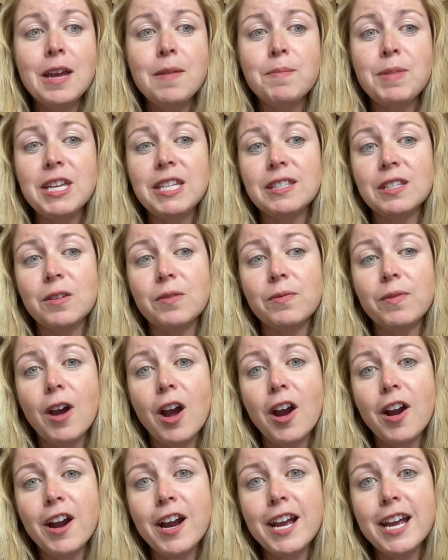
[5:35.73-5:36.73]

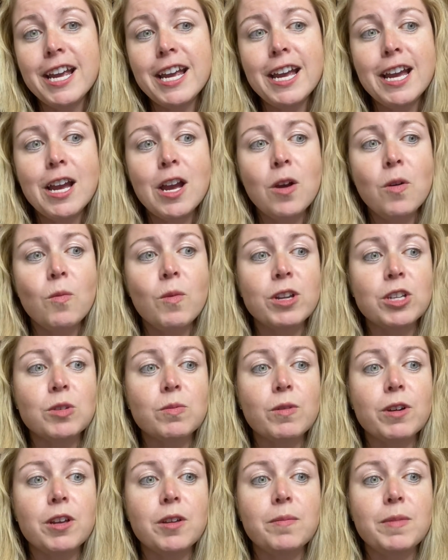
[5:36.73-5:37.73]
Pizzafari, which
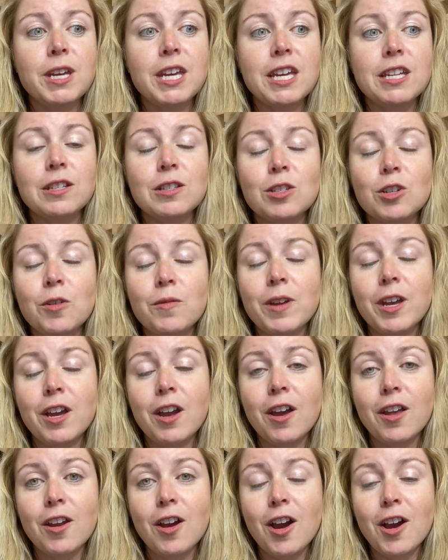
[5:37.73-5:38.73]
will begin serving
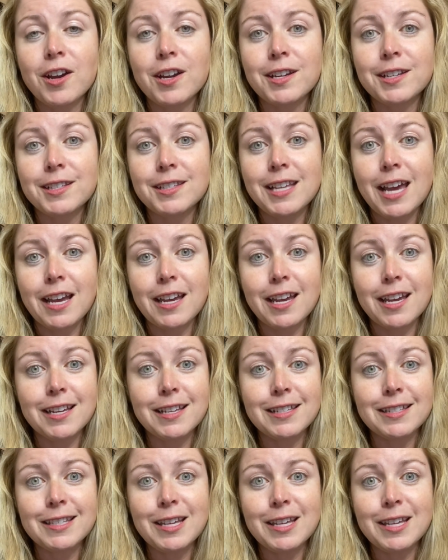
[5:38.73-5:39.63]
on August 2nd.